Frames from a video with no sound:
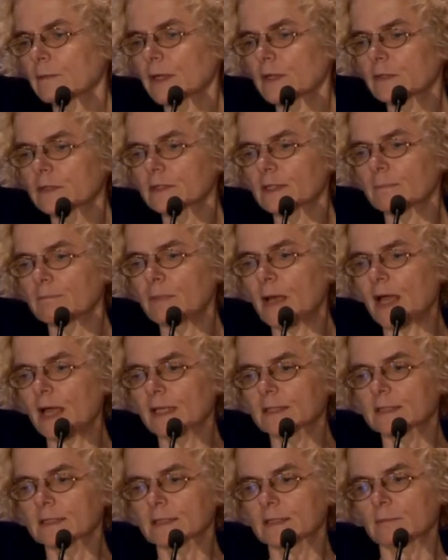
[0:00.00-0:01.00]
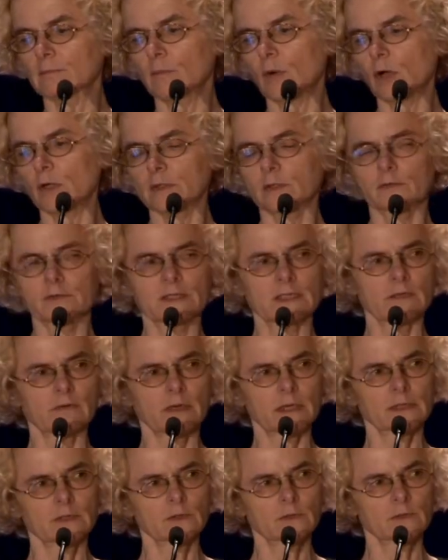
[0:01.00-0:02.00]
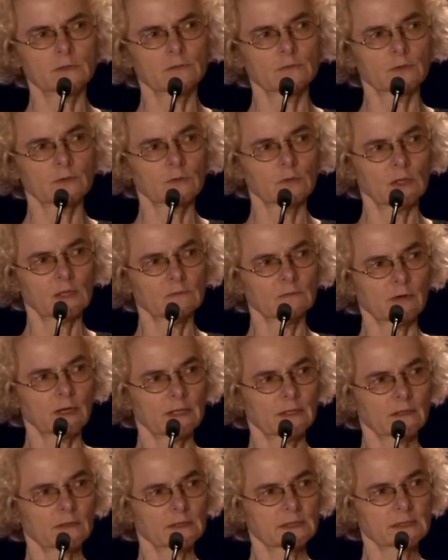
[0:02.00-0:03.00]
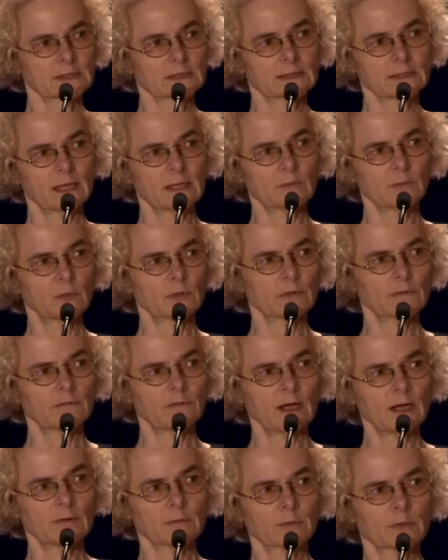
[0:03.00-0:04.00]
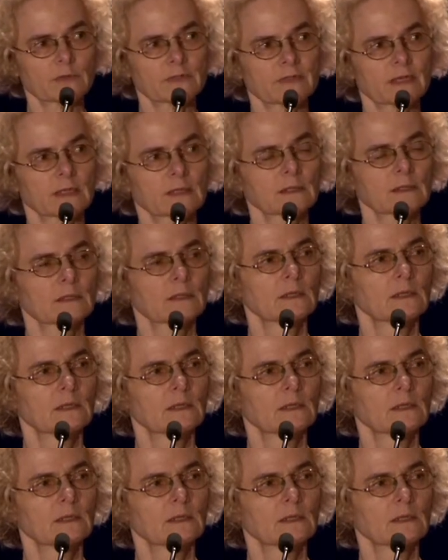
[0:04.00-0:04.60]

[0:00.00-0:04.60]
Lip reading: because the past month of cigarette use for 12th graders is 10.5%.